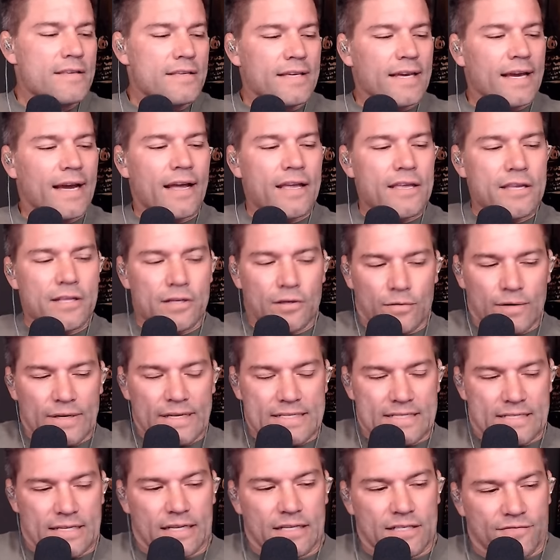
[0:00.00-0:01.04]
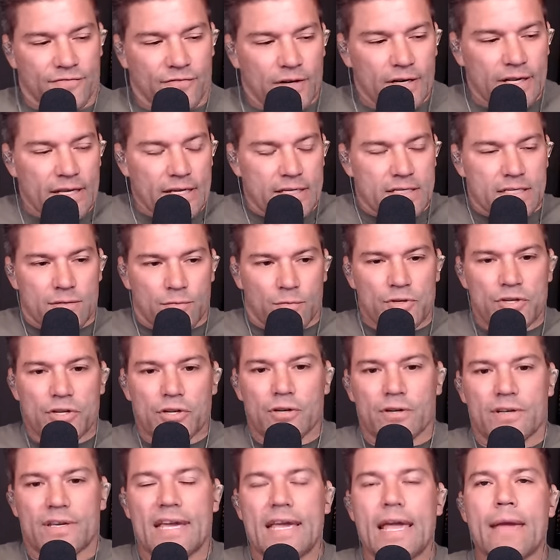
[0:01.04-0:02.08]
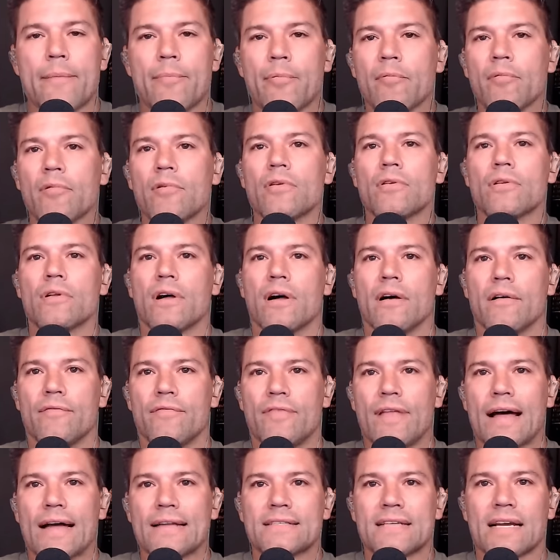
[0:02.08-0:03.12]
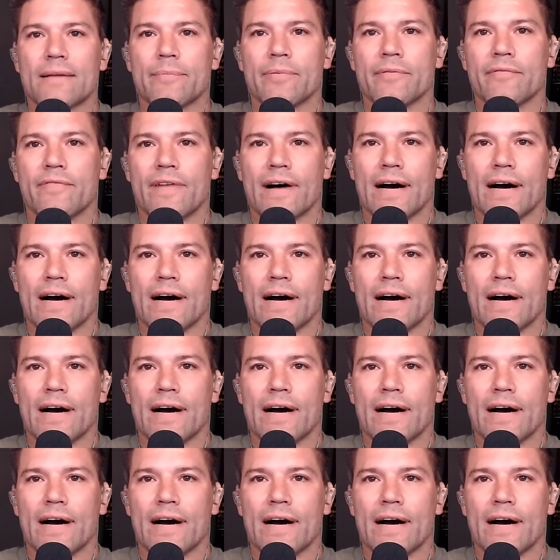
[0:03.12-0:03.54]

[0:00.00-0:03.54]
Yeah. You know, it's, it's funny because when you're capable of that type of